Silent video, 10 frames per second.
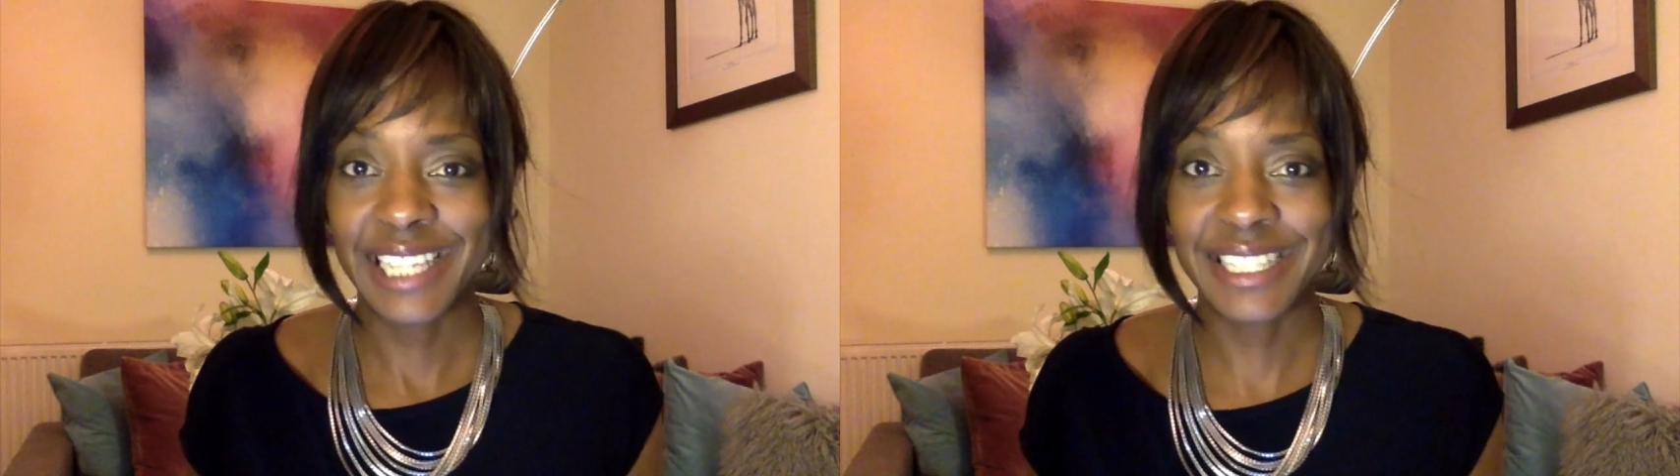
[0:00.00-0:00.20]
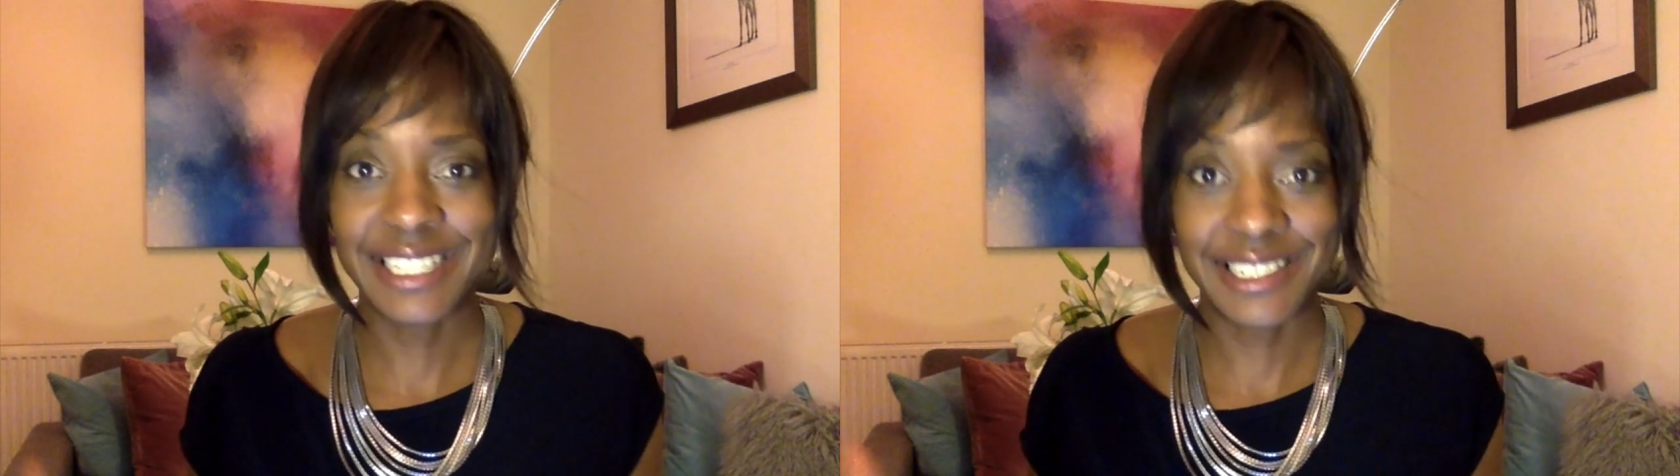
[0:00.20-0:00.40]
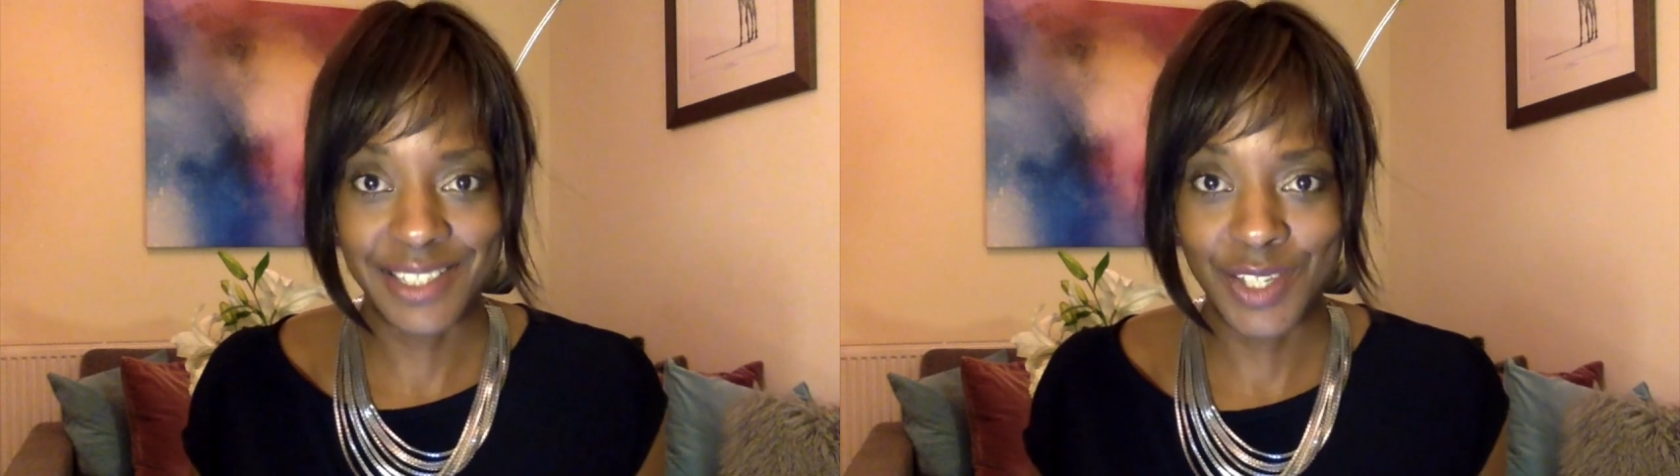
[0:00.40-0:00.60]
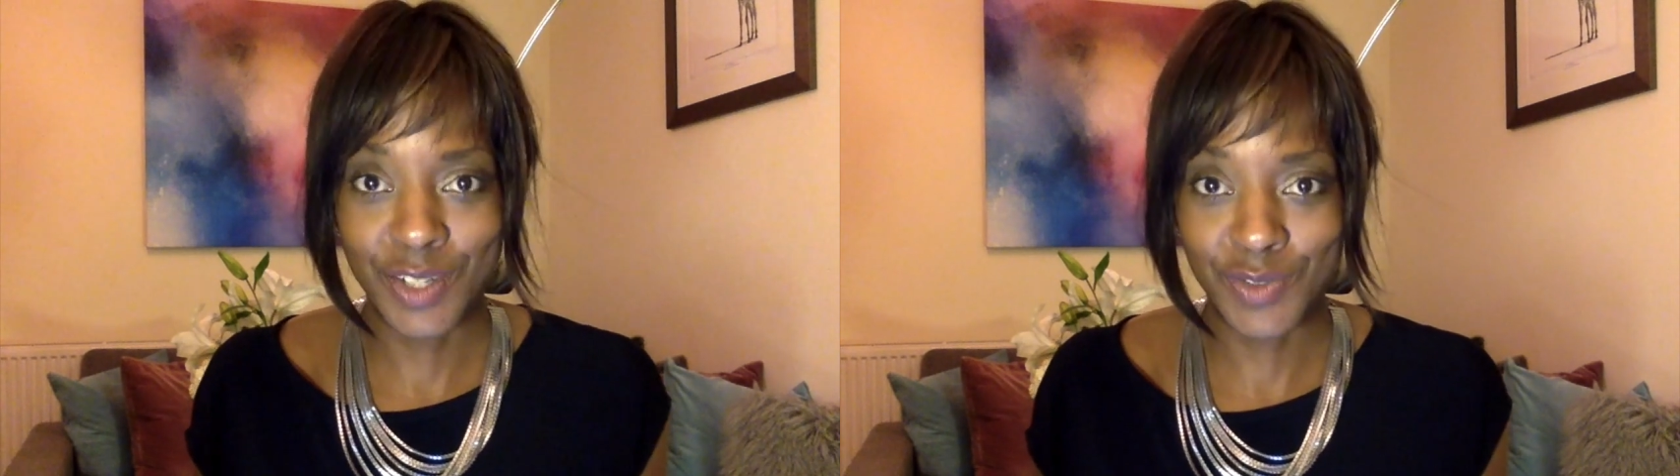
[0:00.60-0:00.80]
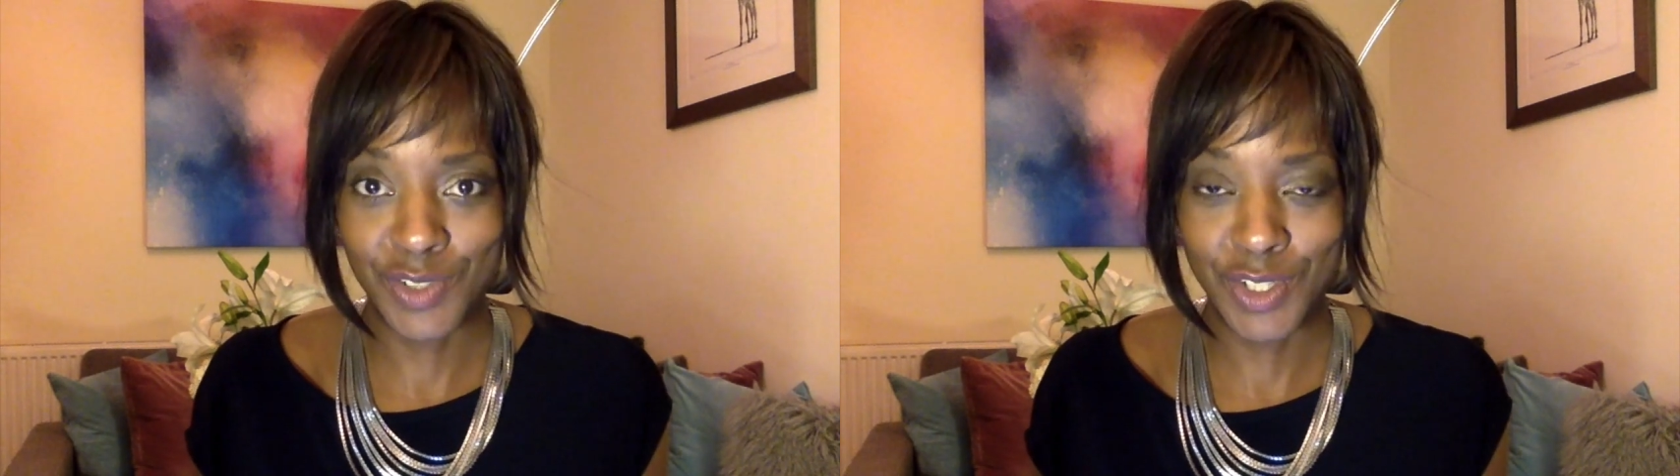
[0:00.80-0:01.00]
in just an
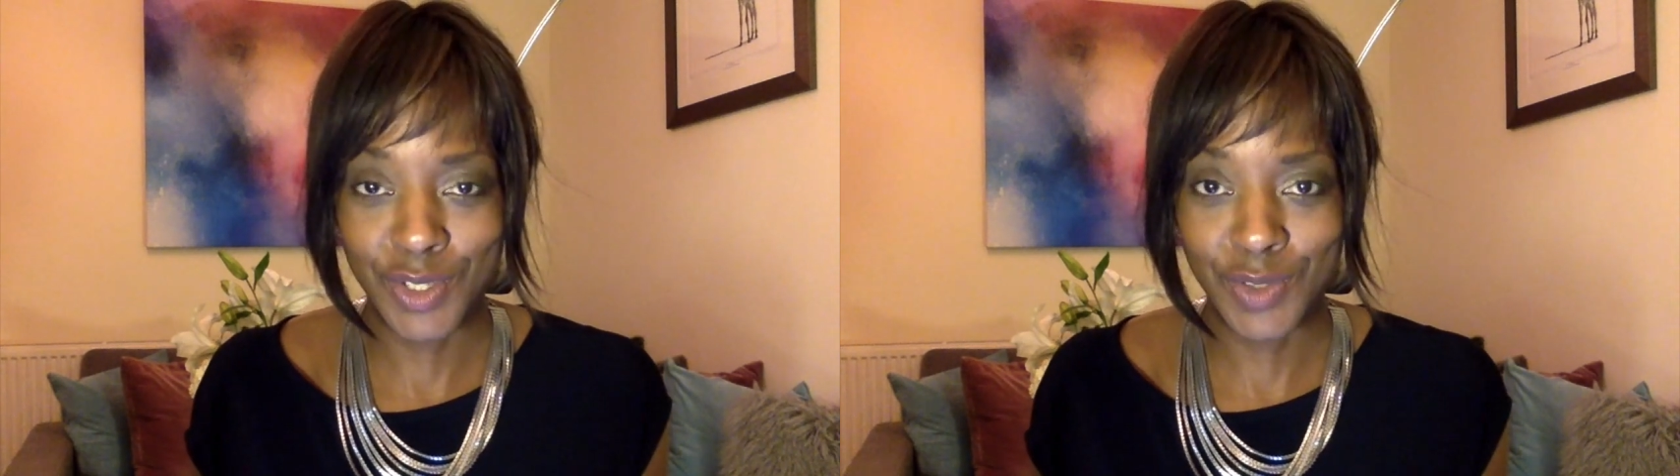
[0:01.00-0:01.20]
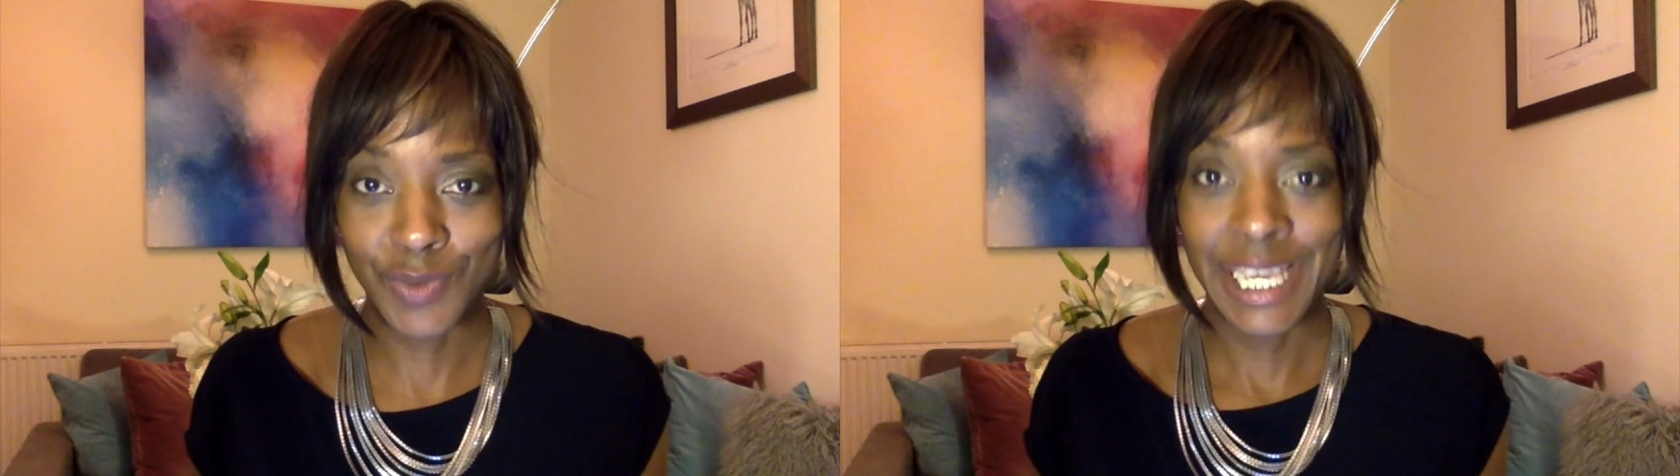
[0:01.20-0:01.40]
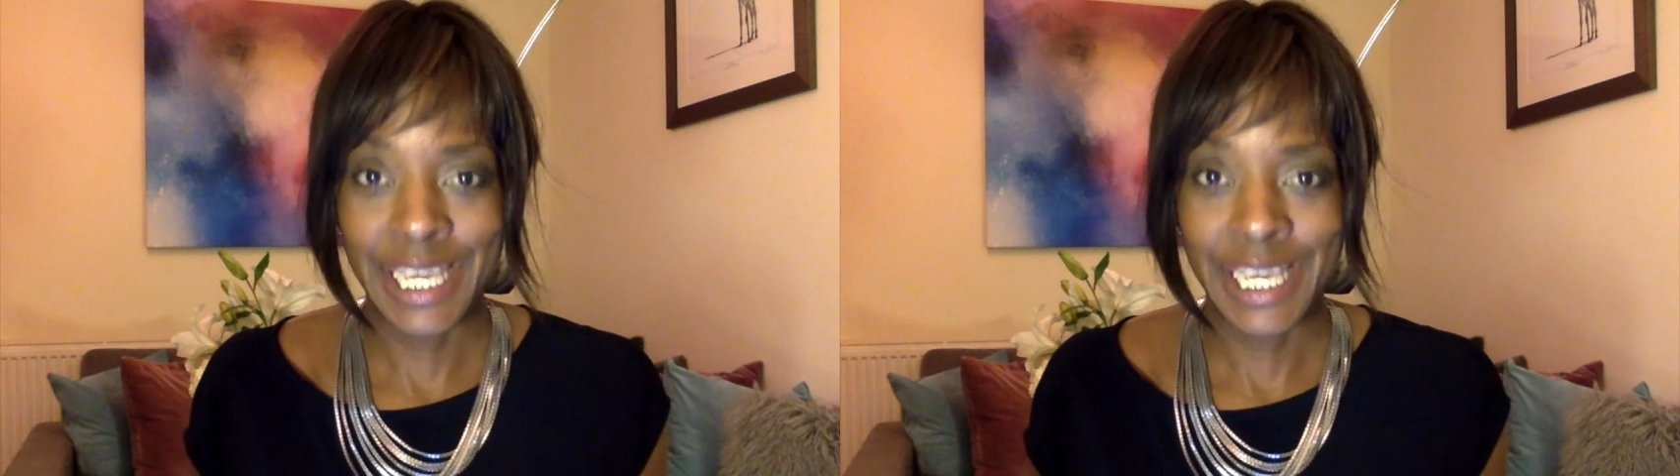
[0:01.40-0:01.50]
afternoon.